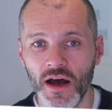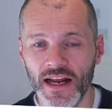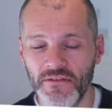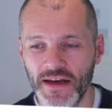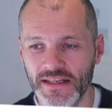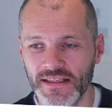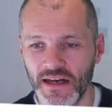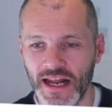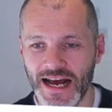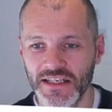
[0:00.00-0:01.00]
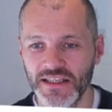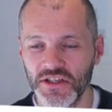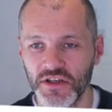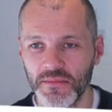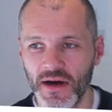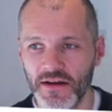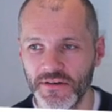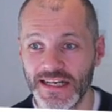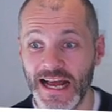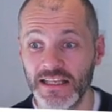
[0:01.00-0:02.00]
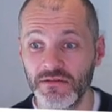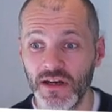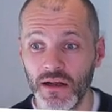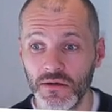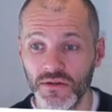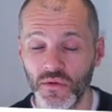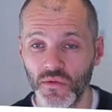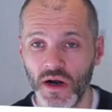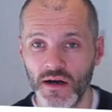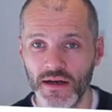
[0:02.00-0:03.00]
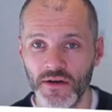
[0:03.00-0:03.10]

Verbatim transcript: fx.hash that you can buy for tens of dollars rather than